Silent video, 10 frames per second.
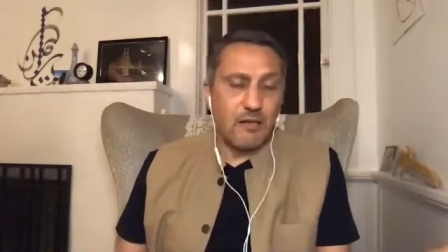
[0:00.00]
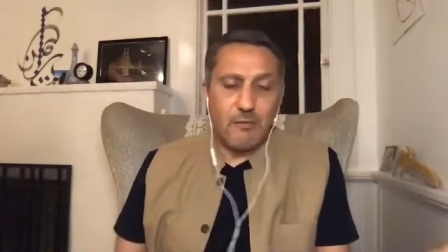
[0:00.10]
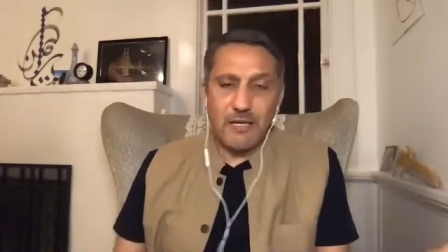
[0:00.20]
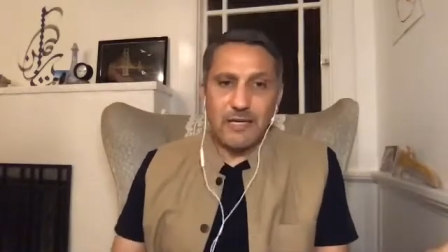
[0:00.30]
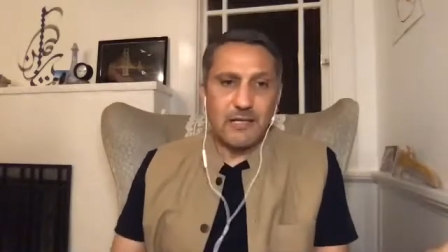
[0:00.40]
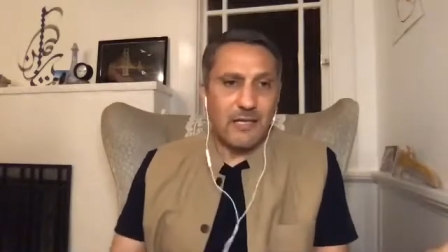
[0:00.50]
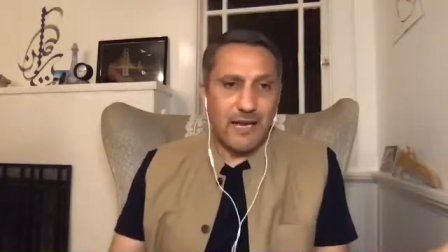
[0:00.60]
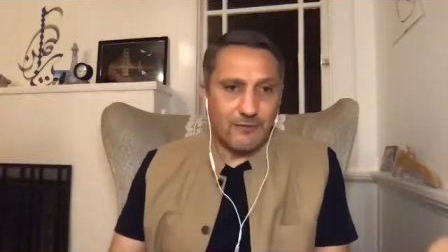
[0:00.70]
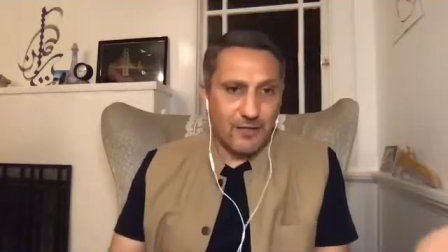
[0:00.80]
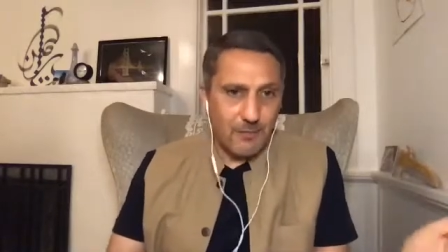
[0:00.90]
immediately
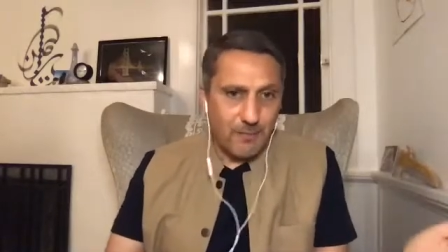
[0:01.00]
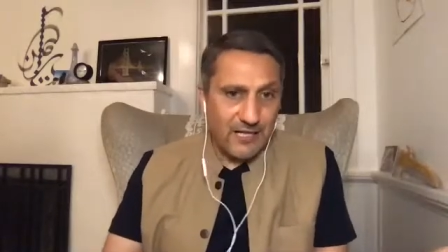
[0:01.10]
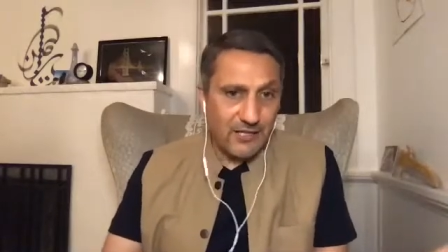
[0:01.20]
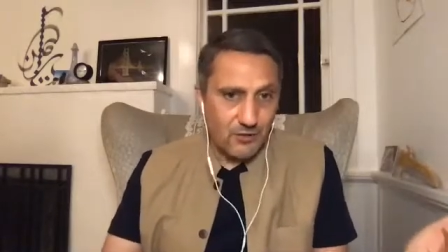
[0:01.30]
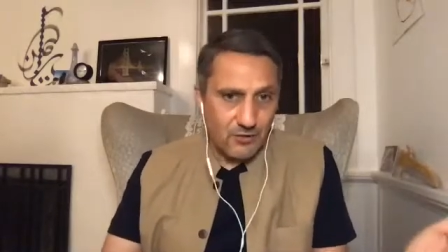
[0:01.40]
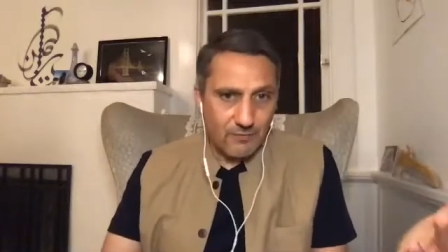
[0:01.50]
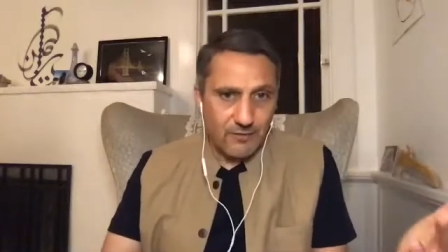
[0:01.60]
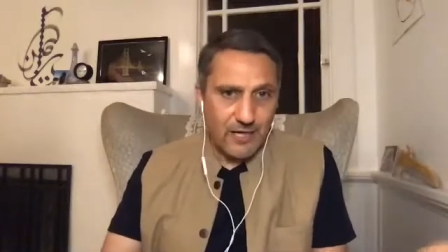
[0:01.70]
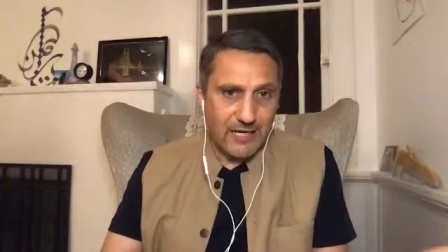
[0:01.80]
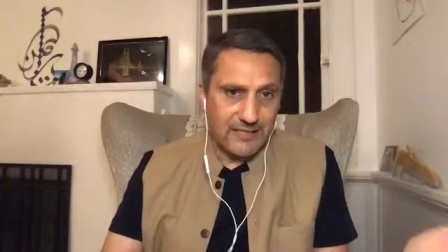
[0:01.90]
after the passage of
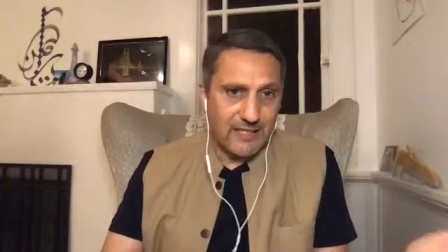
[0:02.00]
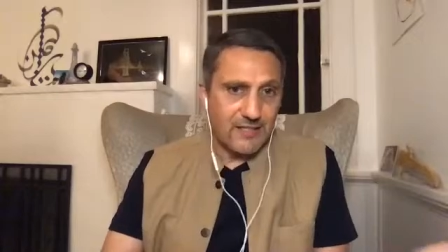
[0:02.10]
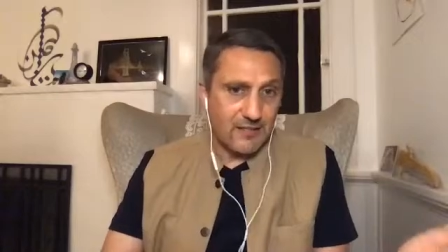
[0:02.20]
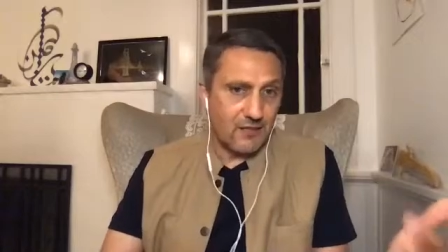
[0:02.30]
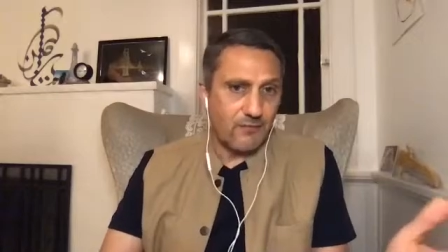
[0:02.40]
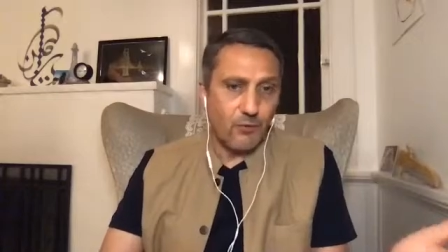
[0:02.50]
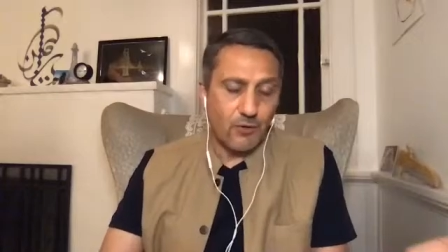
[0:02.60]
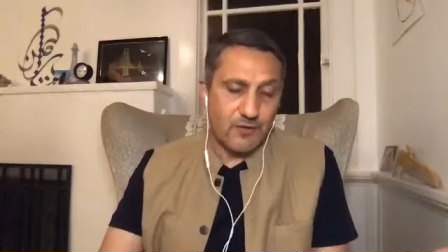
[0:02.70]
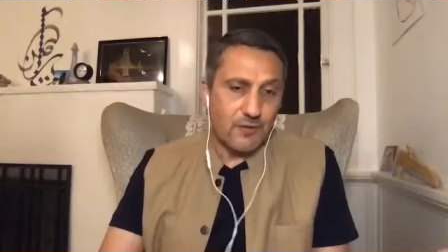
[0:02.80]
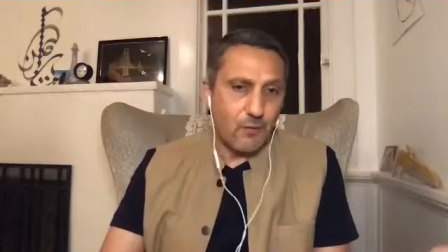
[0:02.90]
the
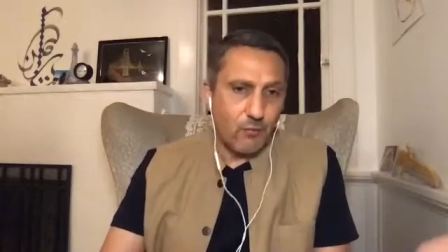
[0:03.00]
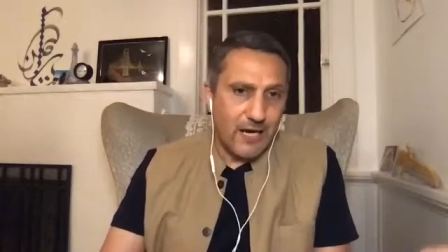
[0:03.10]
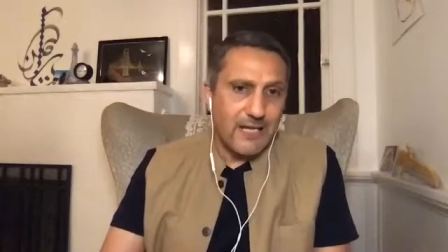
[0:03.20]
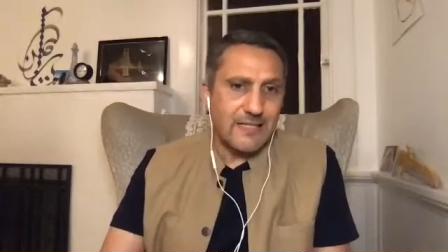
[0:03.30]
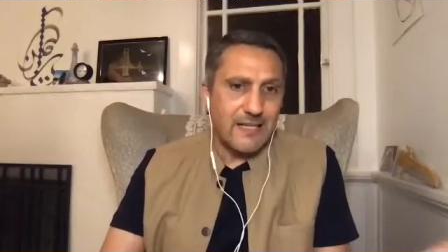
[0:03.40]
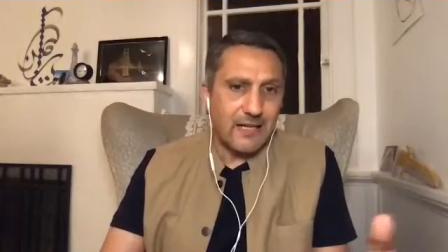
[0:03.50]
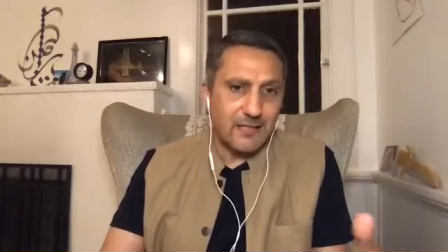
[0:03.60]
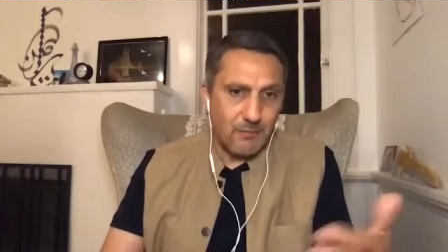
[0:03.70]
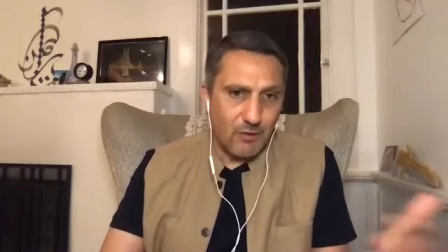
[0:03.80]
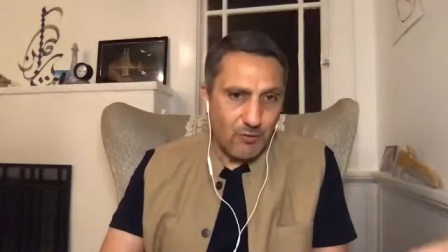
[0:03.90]
1964 Civil Rights
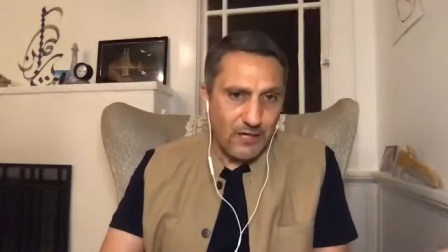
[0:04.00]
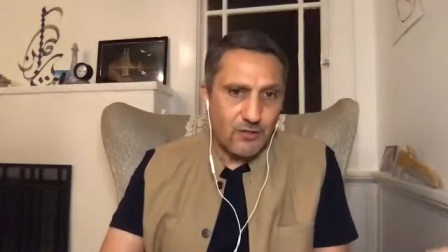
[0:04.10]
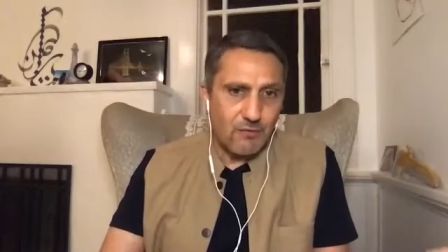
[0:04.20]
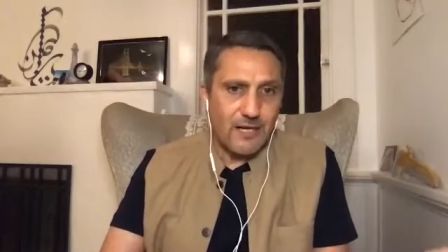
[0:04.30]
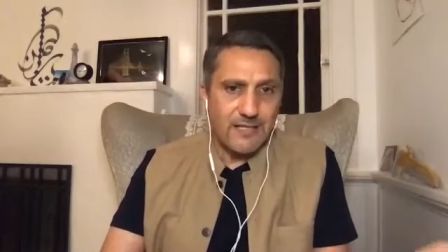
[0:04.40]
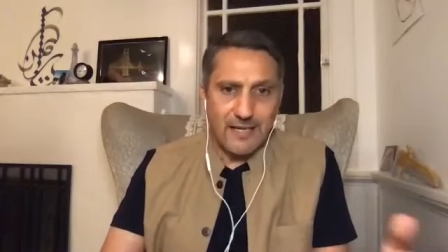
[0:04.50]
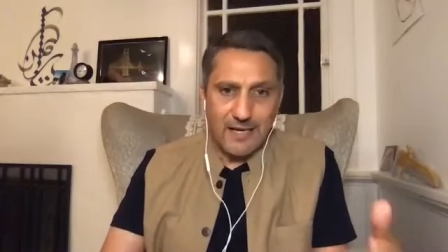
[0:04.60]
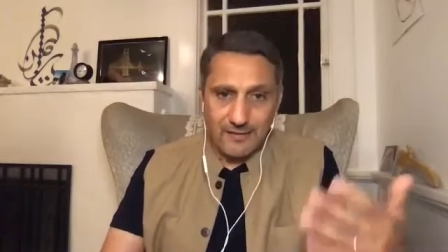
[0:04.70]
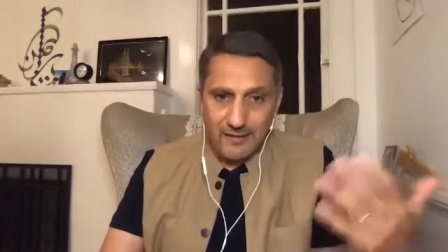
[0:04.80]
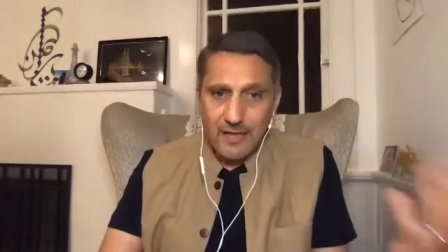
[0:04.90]
Act, Immigration Rights
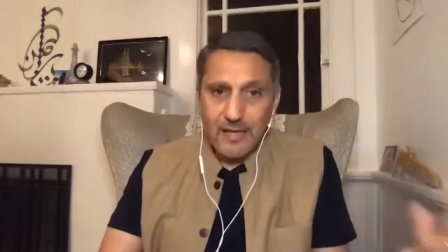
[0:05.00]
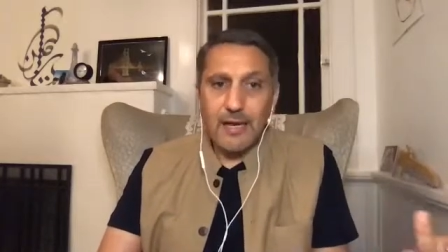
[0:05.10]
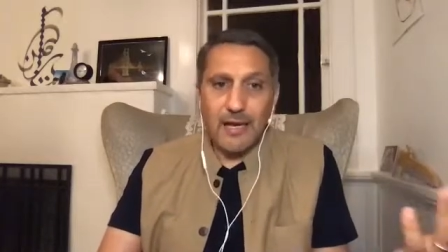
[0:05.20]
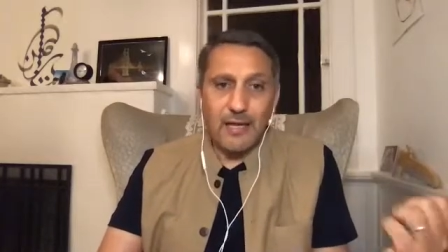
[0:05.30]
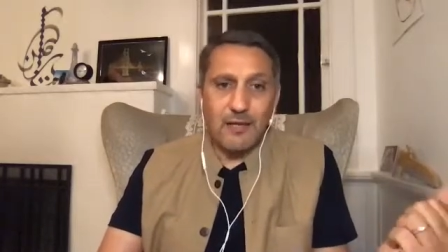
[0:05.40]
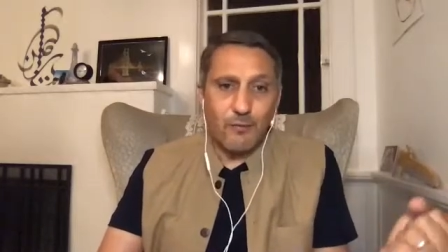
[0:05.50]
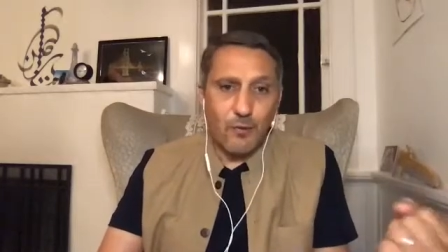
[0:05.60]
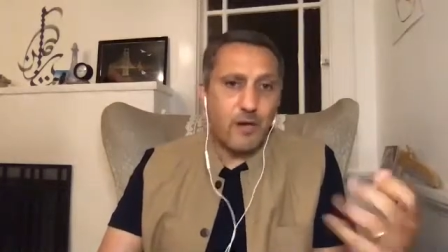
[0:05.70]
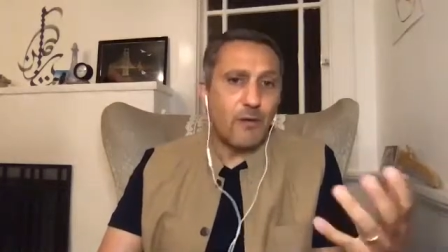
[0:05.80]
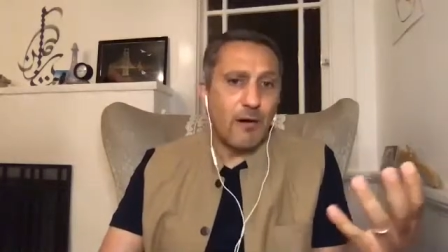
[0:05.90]
Act, and the
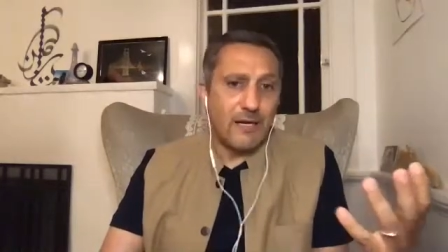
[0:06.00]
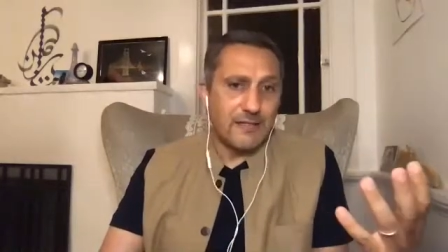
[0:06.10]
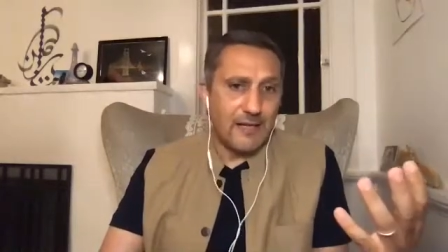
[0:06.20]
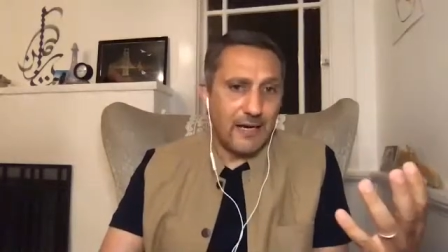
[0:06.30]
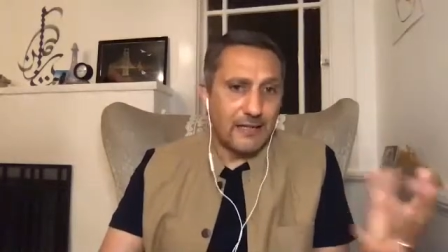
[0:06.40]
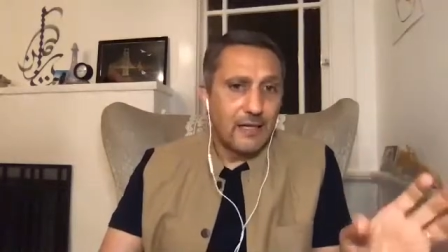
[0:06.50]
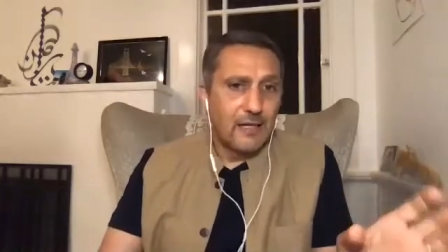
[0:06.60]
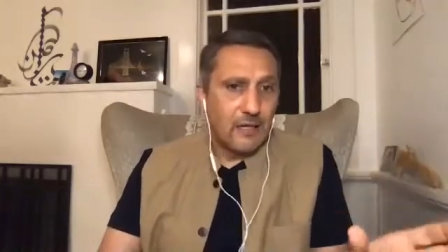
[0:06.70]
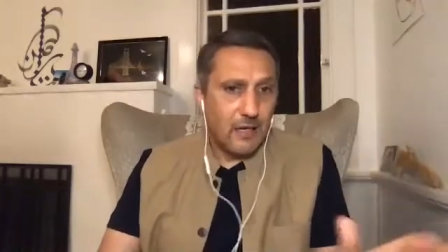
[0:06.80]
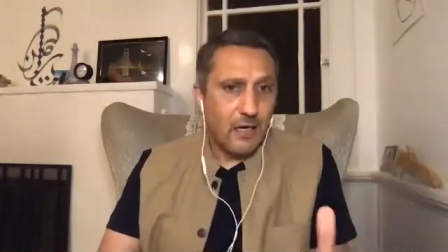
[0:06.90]
Voting Rights Act,
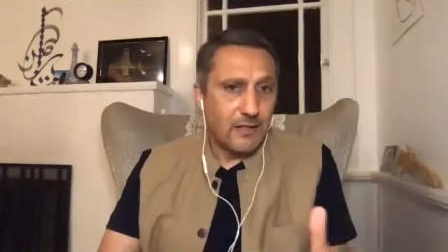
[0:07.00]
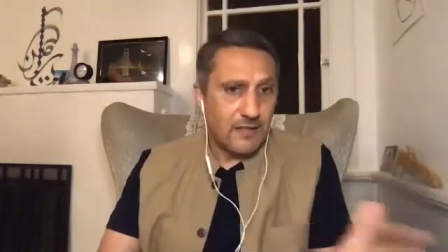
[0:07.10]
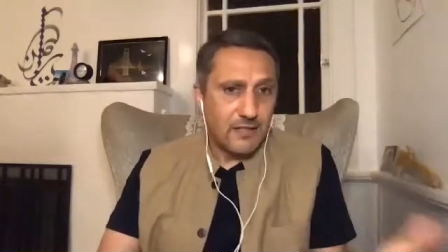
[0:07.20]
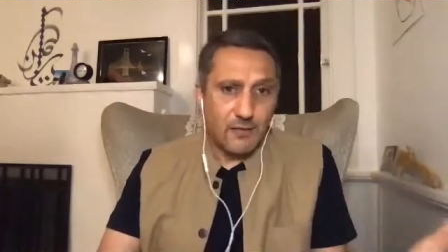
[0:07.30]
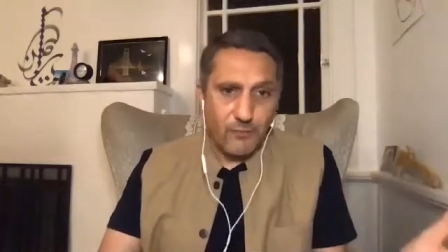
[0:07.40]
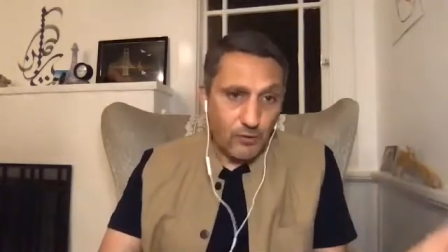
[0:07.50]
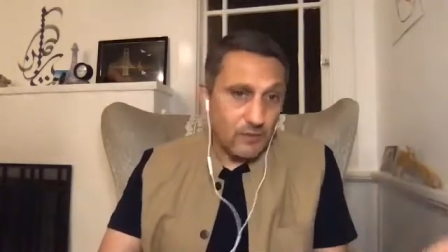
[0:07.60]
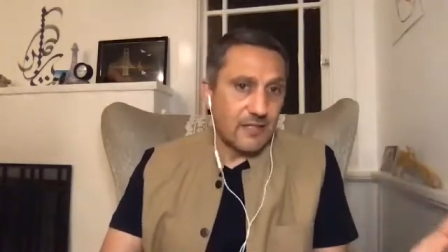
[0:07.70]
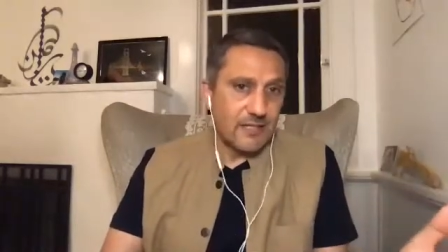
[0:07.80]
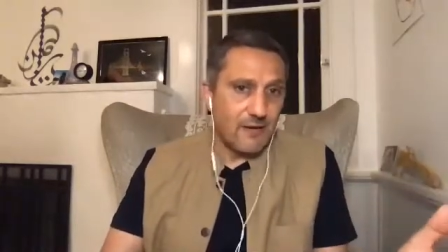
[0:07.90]

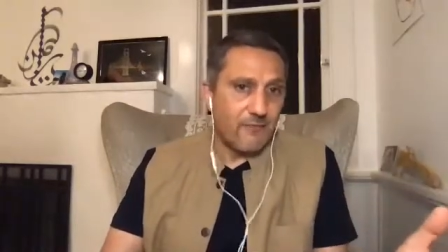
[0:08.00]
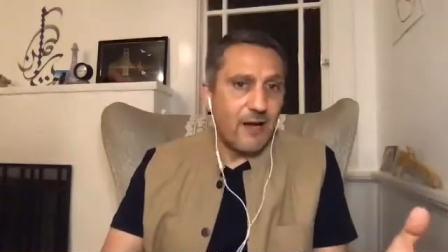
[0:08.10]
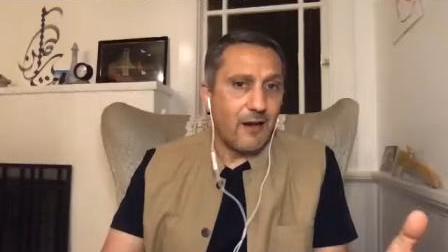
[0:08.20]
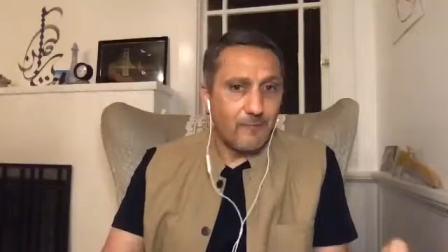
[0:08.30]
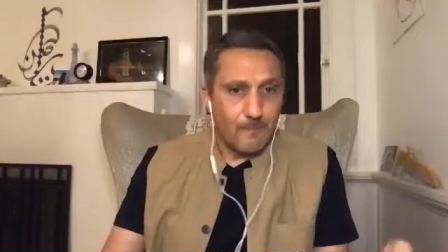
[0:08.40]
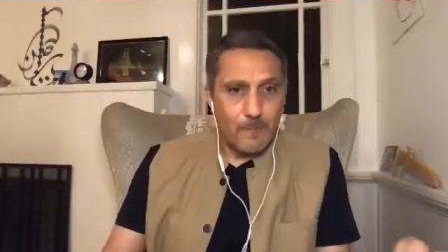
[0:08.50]
64-65.